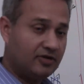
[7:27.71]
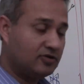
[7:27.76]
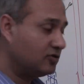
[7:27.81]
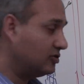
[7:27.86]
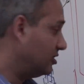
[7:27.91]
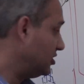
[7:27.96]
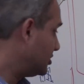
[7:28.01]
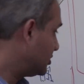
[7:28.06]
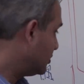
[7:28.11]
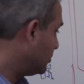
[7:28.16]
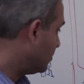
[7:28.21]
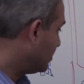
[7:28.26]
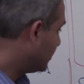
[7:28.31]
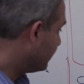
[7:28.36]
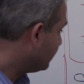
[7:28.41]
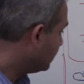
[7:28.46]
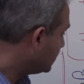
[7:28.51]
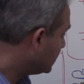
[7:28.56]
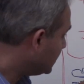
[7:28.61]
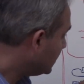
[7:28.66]
So this dude,
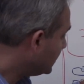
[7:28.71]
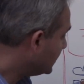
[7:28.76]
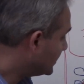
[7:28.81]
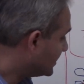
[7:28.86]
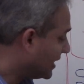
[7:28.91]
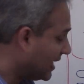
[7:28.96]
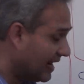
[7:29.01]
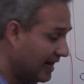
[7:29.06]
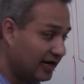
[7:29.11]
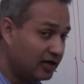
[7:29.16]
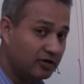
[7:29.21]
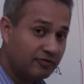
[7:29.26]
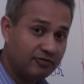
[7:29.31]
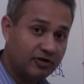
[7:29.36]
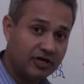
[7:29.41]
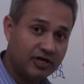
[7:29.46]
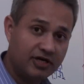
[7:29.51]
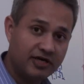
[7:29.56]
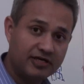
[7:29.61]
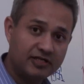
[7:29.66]
if you see his hand
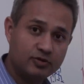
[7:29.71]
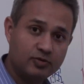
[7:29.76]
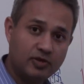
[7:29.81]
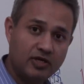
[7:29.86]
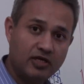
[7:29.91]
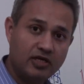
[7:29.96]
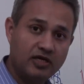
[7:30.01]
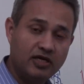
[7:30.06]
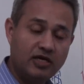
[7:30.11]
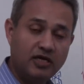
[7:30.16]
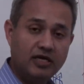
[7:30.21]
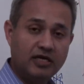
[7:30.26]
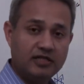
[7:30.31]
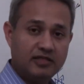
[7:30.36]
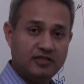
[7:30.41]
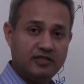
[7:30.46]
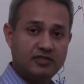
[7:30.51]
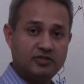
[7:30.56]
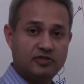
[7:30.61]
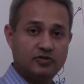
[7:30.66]
over here as well,
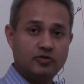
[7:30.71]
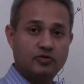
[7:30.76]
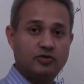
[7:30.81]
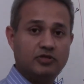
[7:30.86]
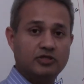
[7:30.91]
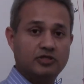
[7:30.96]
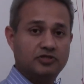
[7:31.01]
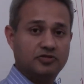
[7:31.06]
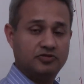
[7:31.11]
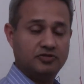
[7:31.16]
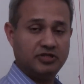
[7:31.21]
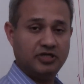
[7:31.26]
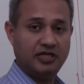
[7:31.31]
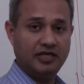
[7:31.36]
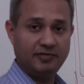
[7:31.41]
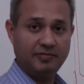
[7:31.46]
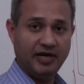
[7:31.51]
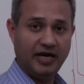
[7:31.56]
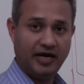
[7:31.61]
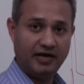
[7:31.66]
this dude is
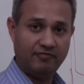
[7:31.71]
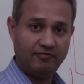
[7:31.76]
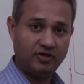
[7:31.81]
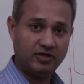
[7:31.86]
really bad.